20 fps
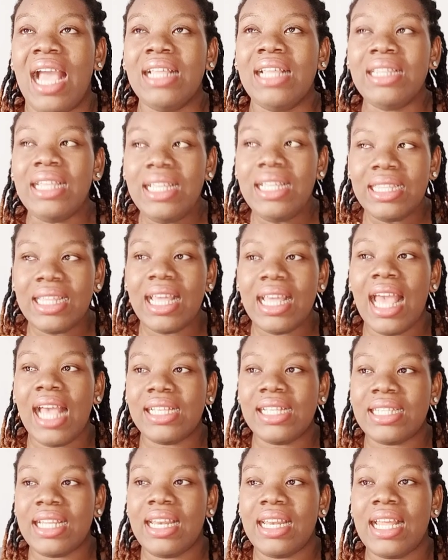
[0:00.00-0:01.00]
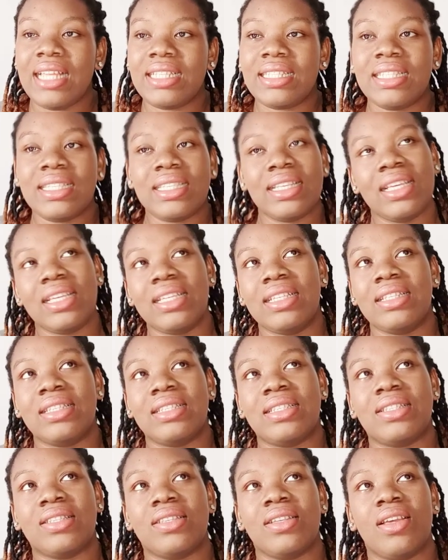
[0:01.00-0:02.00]
I think the SLS
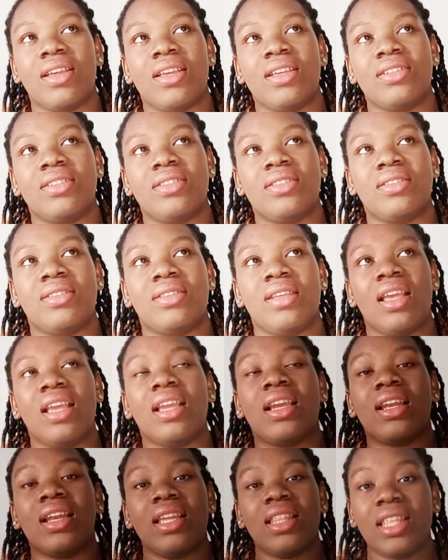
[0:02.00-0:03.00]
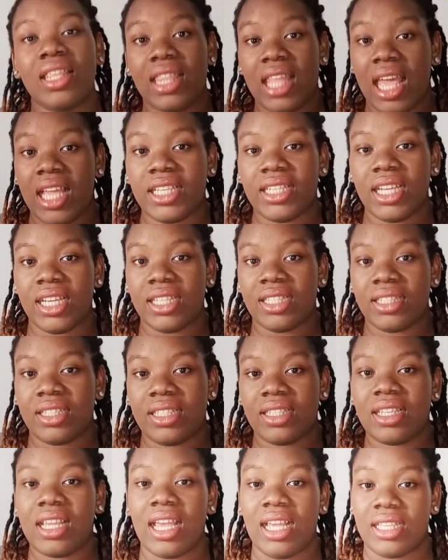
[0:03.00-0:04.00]
is a cleaning
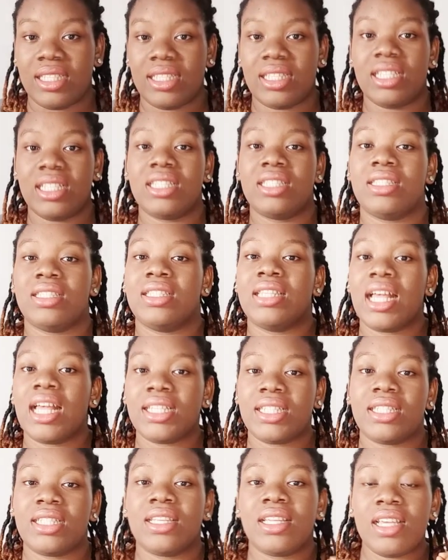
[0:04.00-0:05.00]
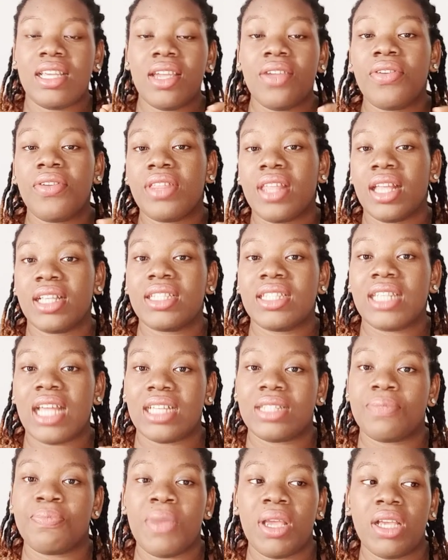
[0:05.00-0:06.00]
agent. Yes, it's that ingredient
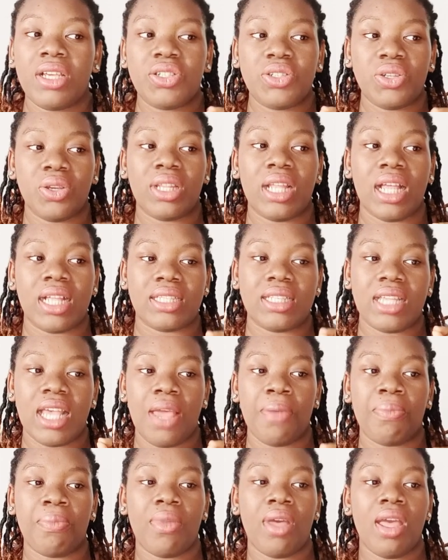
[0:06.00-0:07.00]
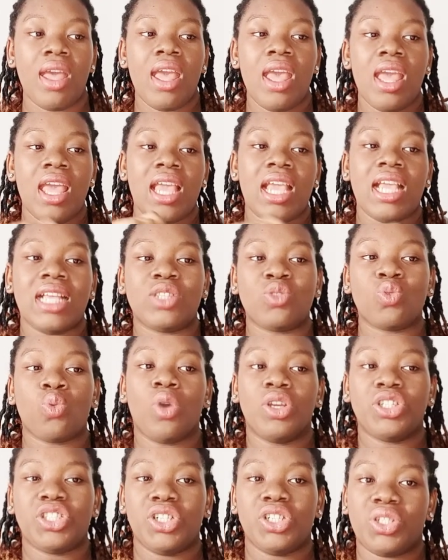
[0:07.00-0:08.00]
that makes sure that it
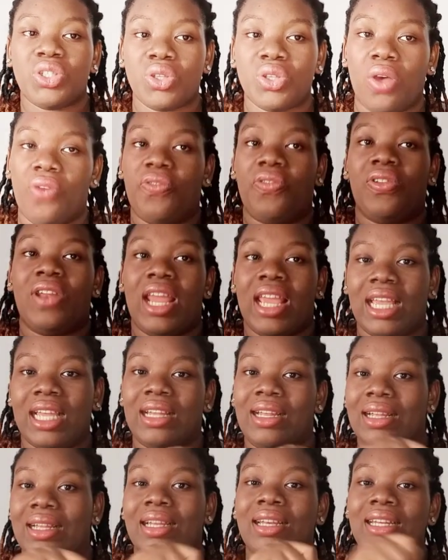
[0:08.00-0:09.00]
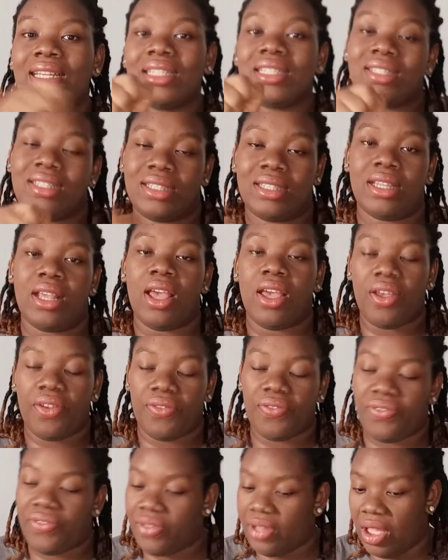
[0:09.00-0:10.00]
washes off, like cleans
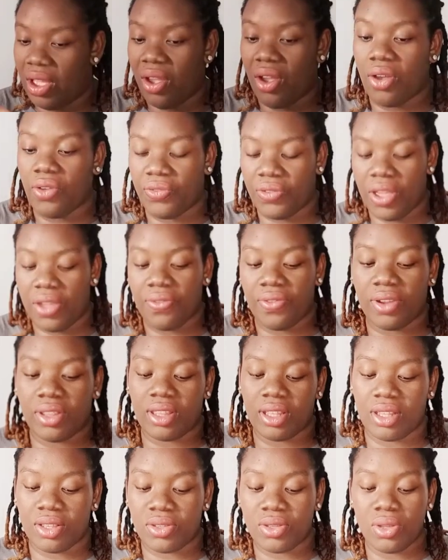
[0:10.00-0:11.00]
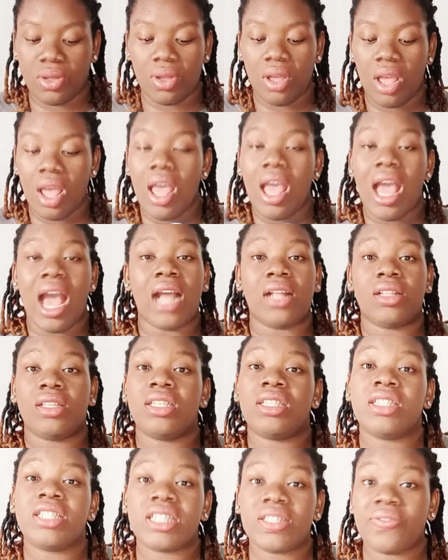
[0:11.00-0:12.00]
off everything. So, and
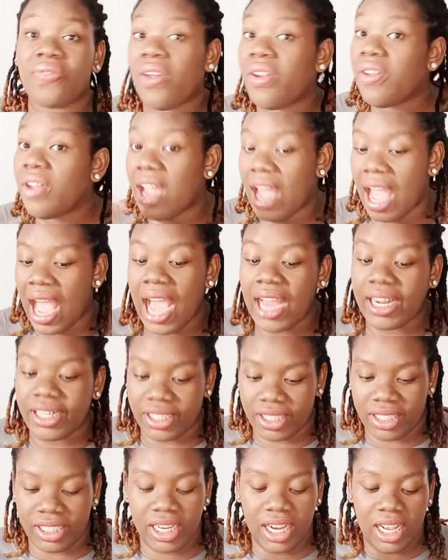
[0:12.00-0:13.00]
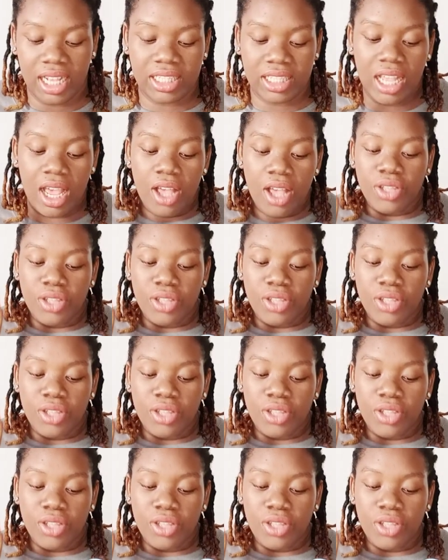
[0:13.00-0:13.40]
it is very harsh. Yes.